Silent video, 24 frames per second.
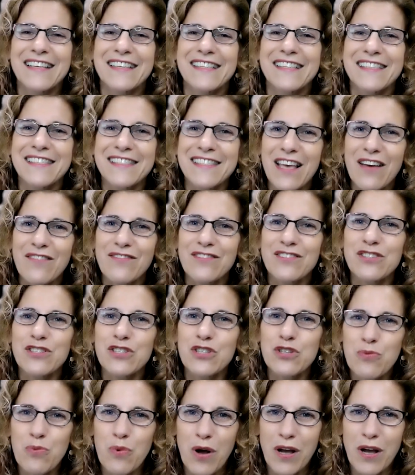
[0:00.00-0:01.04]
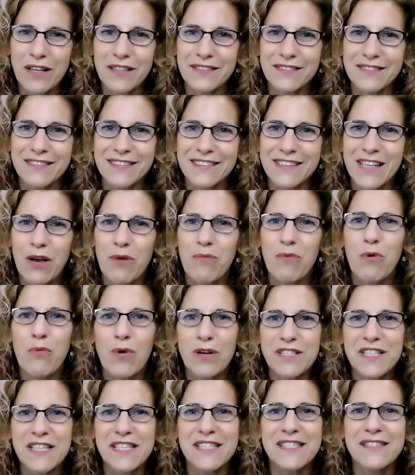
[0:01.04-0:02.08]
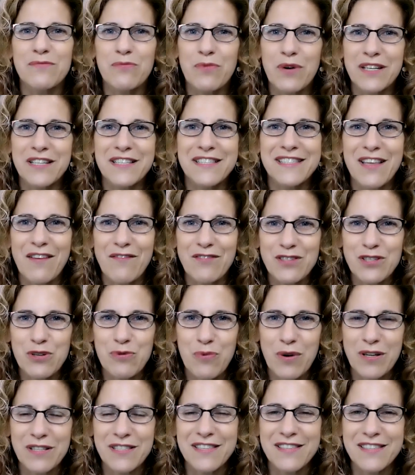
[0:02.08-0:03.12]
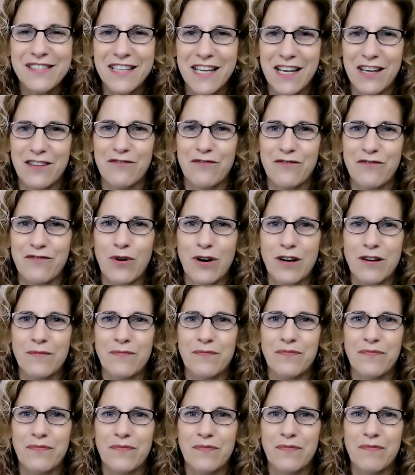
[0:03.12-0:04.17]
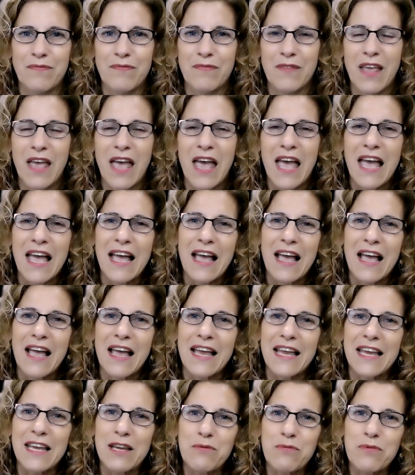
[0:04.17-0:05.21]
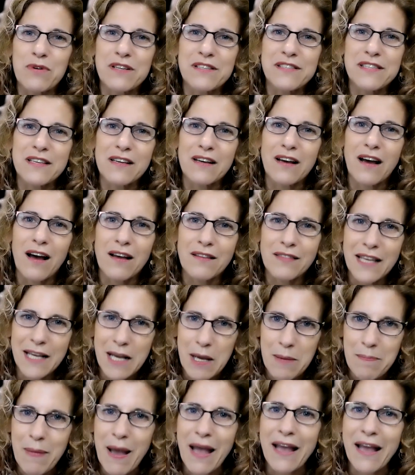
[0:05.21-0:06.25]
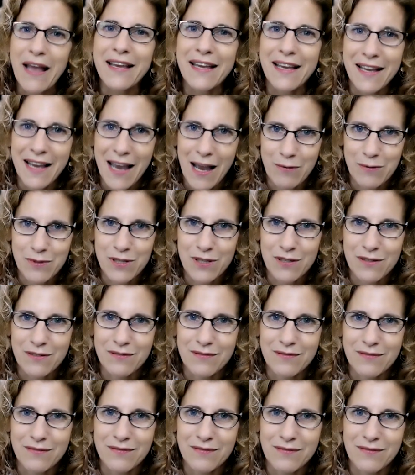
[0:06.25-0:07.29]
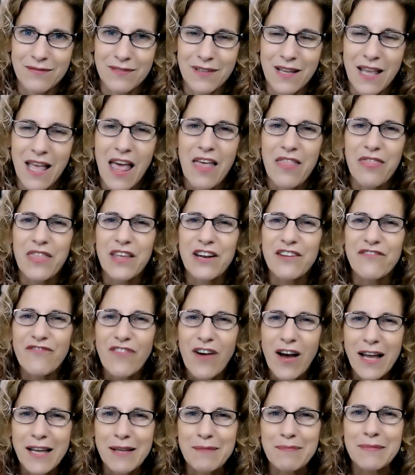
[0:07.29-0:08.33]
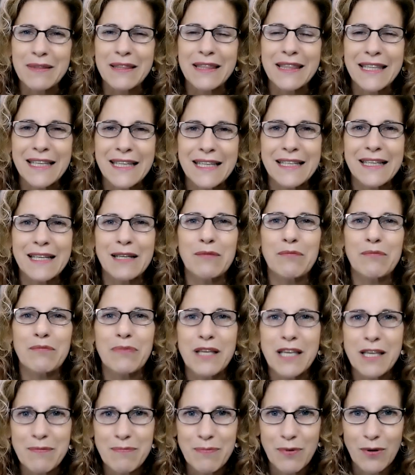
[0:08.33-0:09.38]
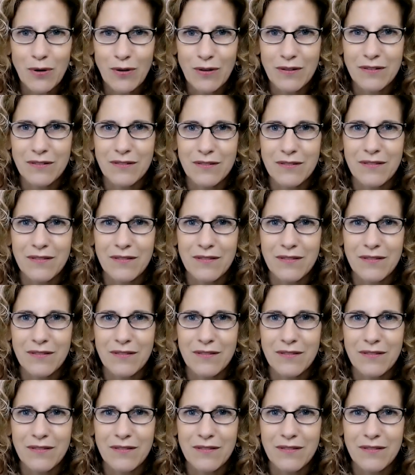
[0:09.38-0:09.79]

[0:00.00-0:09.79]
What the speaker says: 7 to 1. Well, what does 7 to 1 stand for? It was like a bank account, that if I'm leading people,